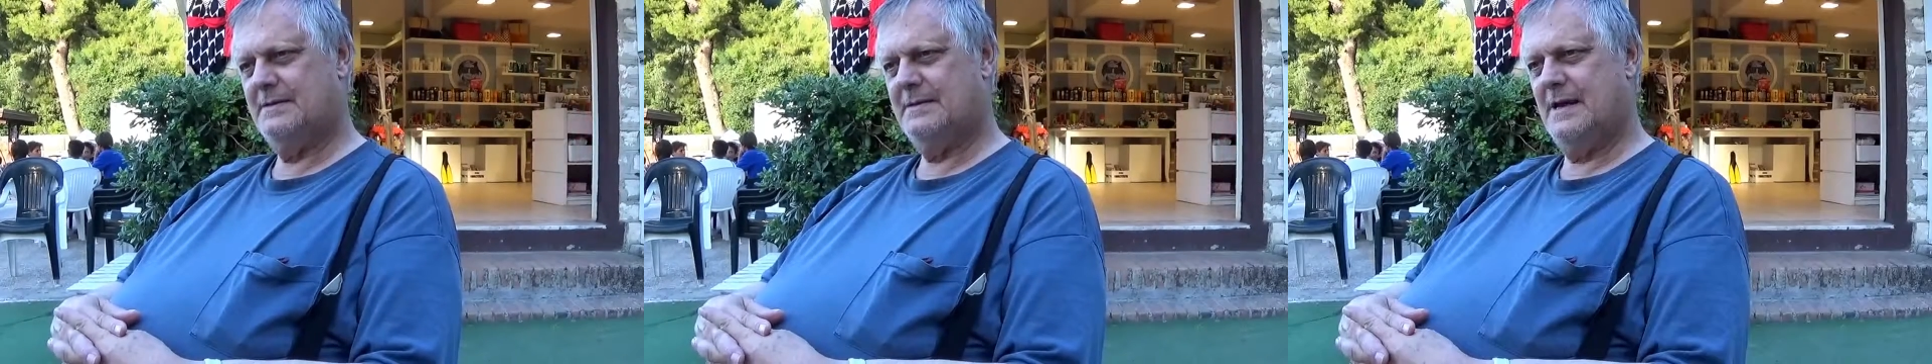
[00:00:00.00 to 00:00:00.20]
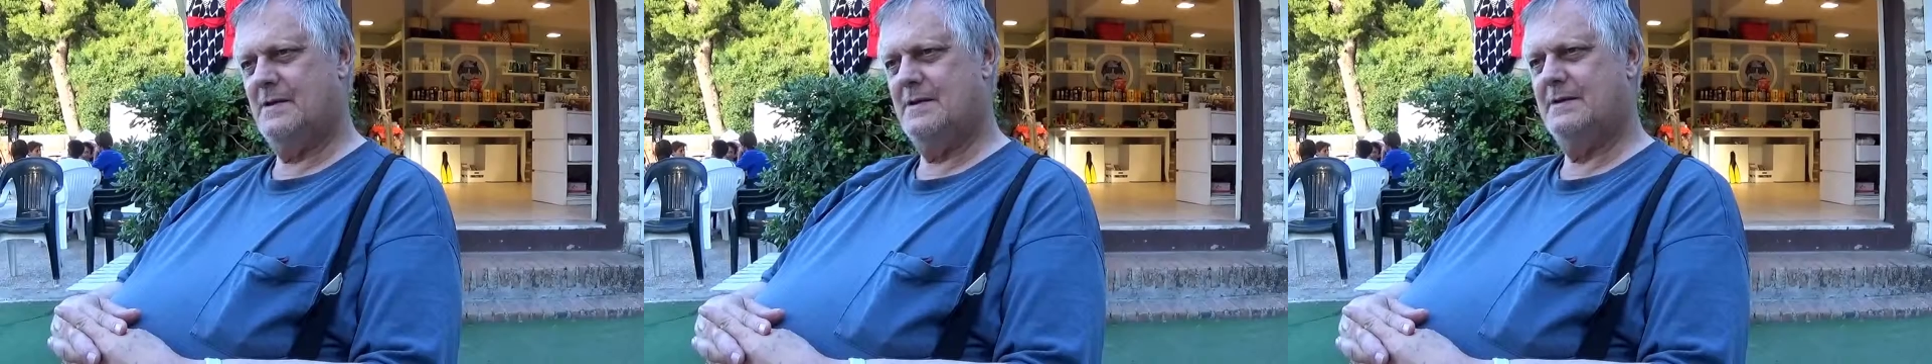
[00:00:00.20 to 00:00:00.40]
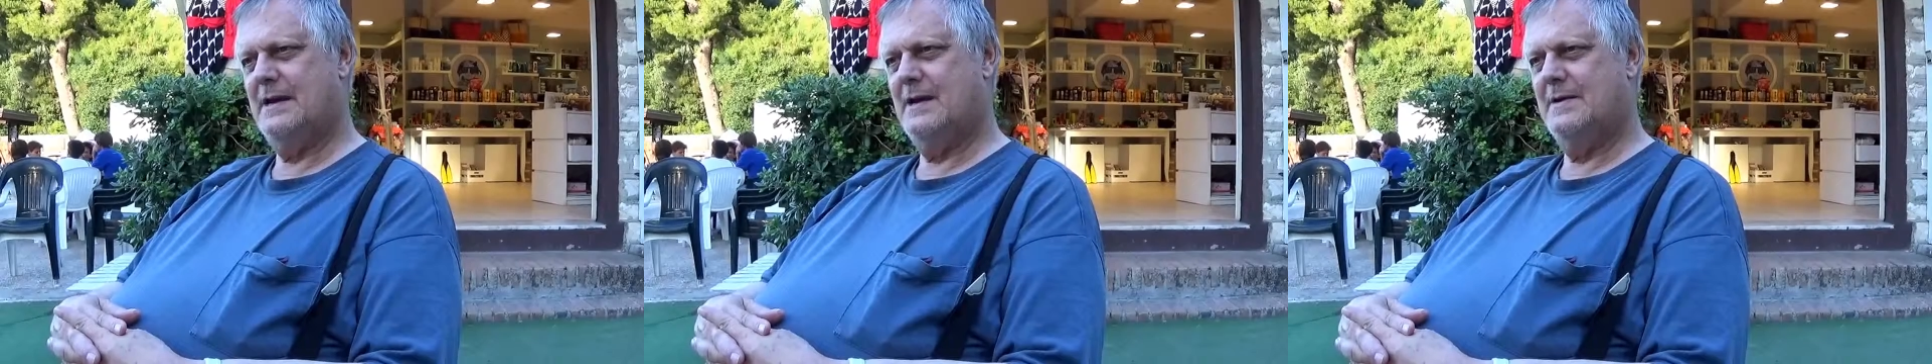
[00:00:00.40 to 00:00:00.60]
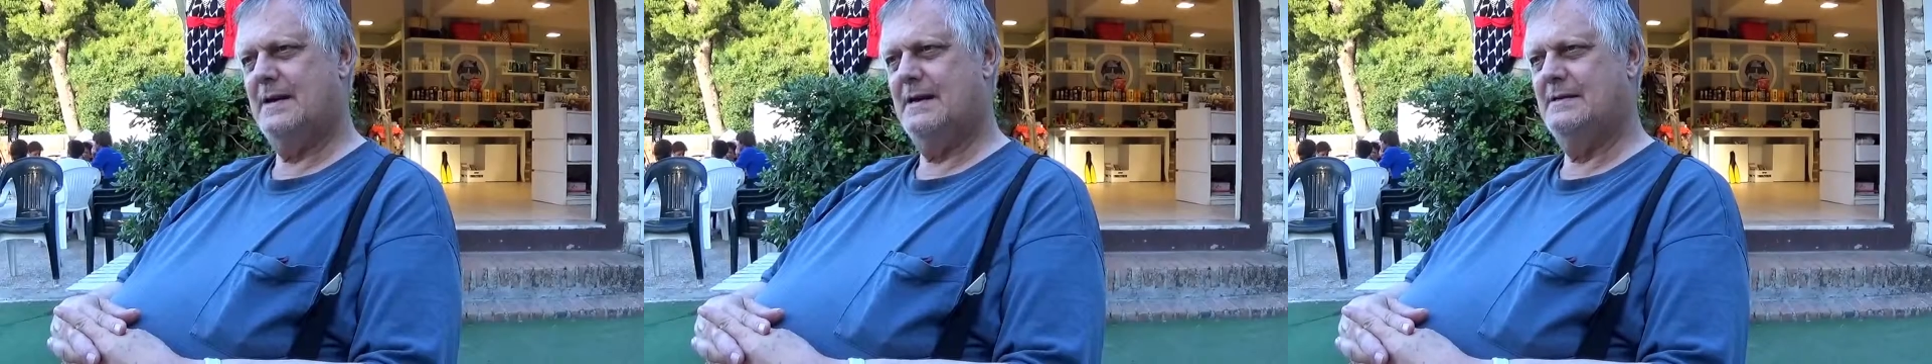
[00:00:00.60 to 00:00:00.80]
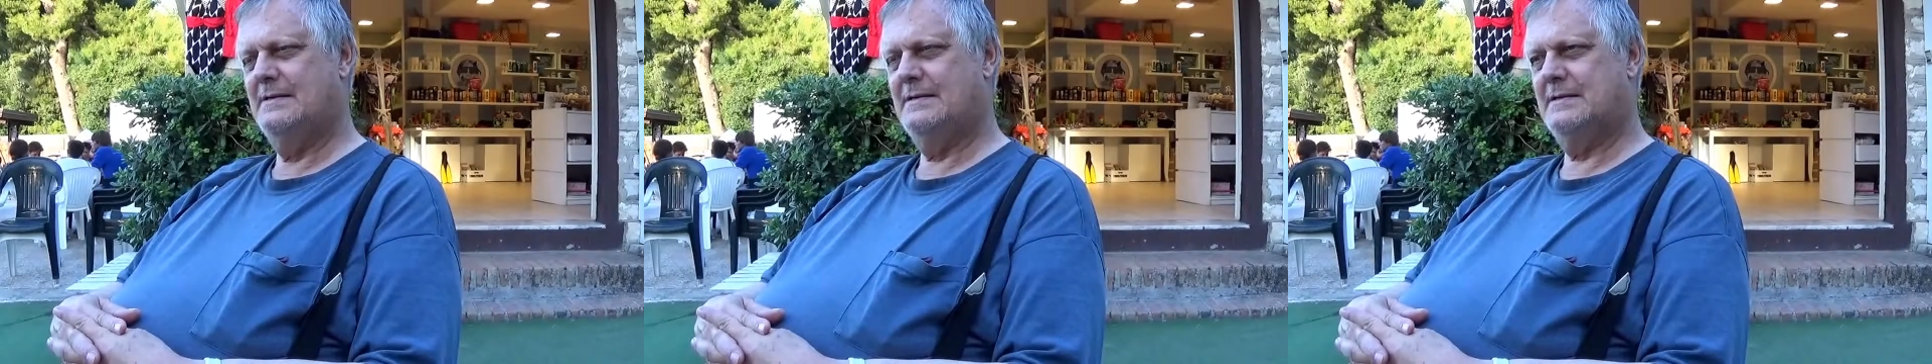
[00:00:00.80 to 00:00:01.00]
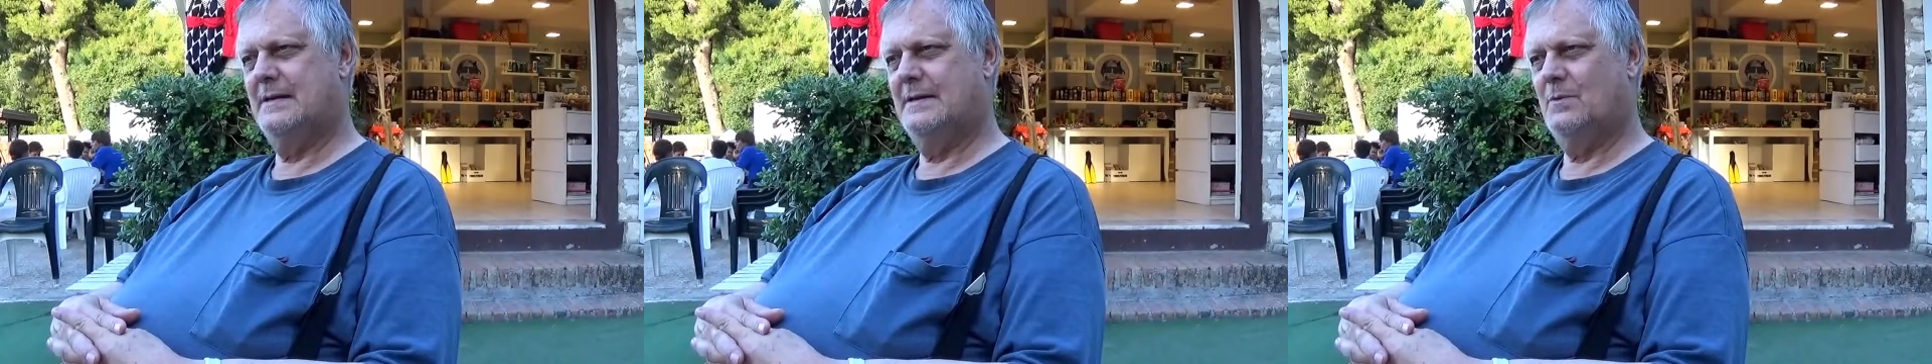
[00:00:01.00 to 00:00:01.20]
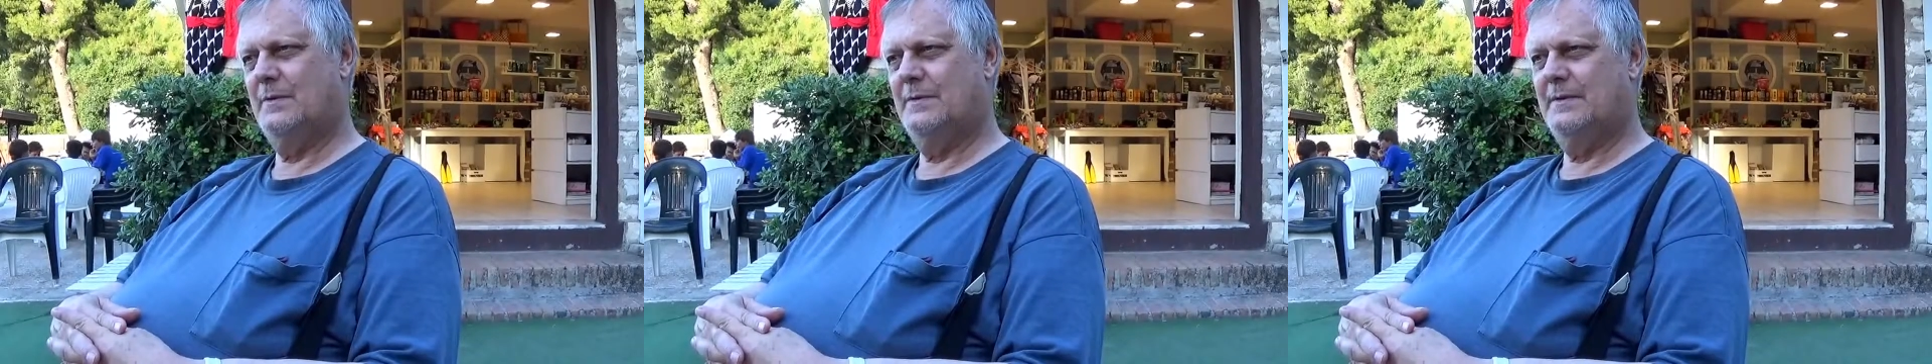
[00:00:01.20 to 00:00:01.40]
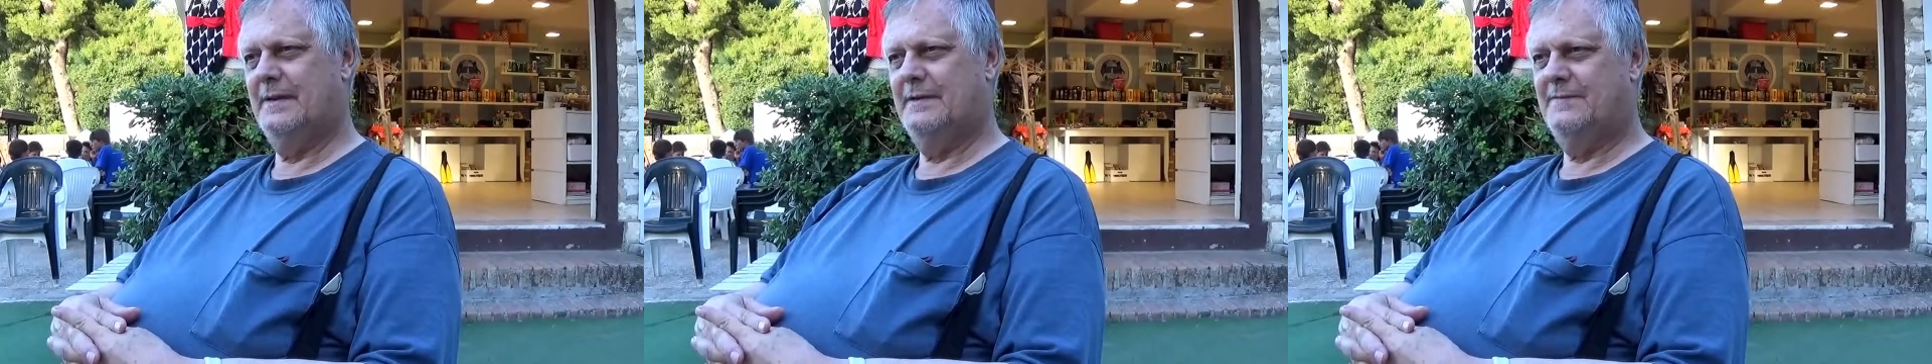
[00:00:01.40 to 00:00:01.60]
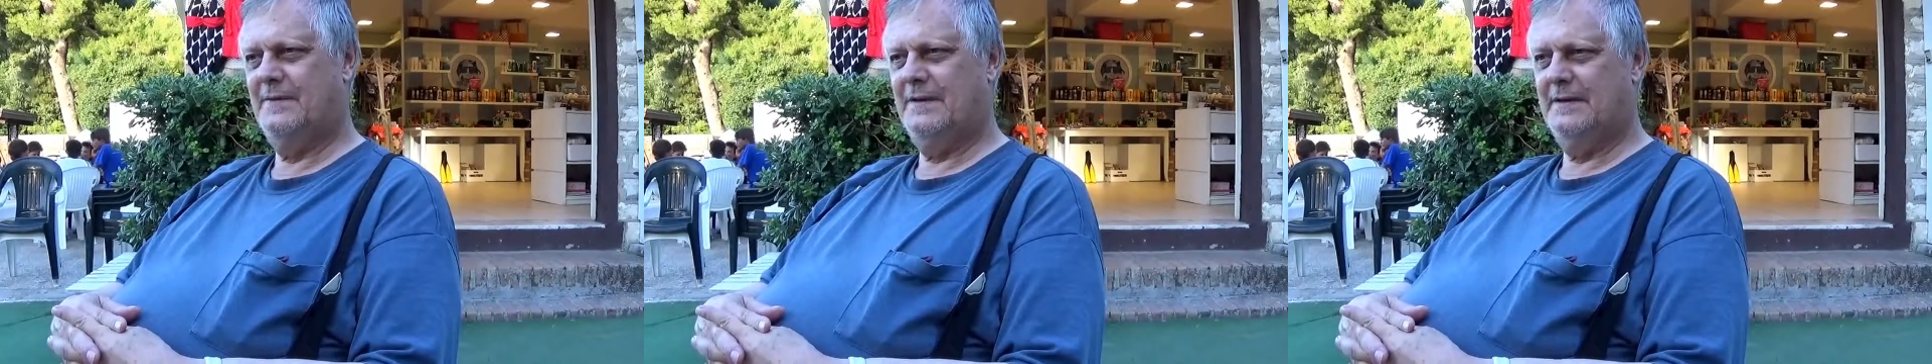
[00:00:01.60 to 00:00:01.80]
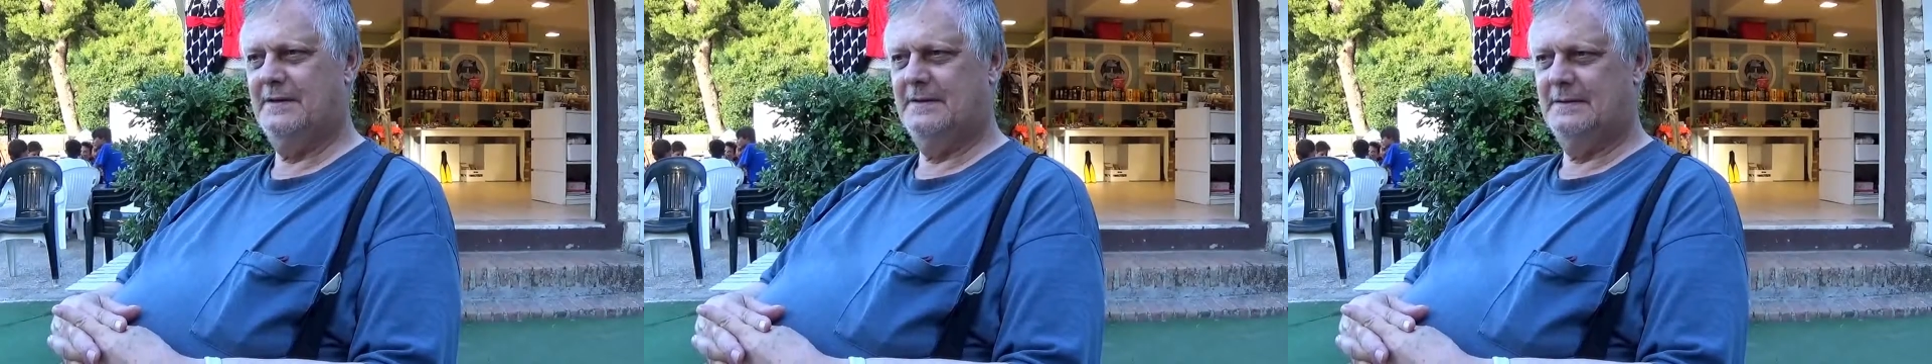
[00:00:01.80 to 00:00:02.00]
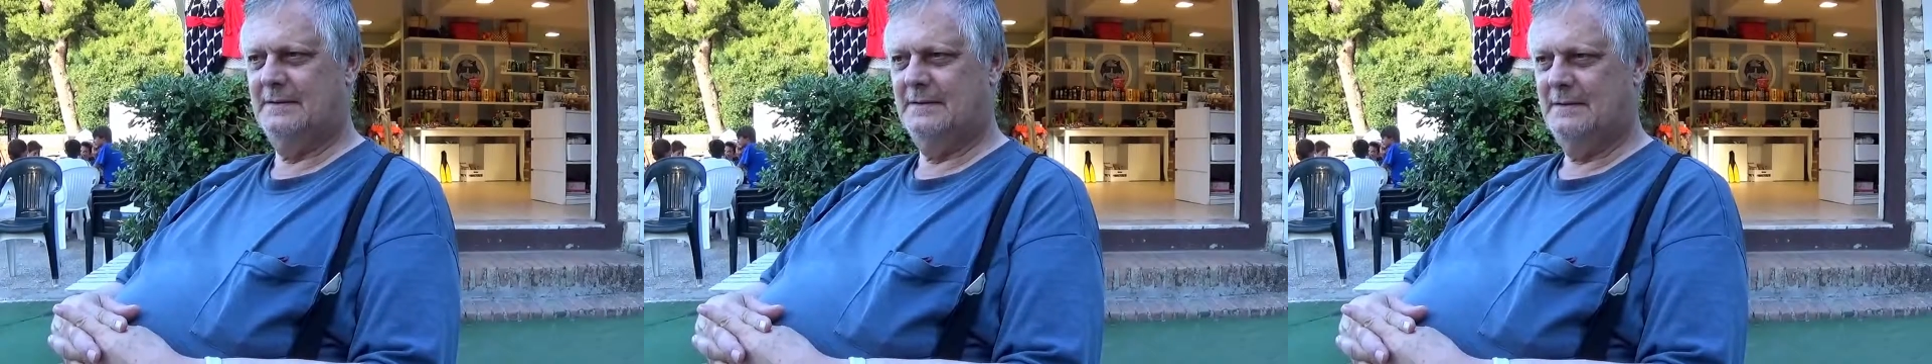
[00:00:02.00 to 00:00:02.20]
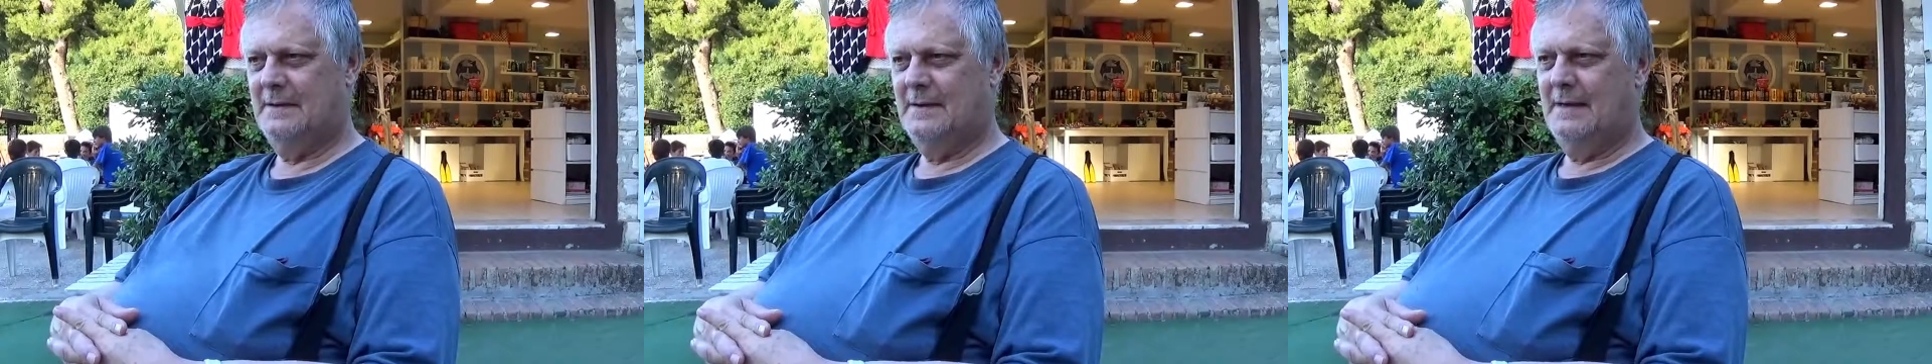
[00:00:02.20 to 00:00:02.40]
tearing down Einstein, whether they feel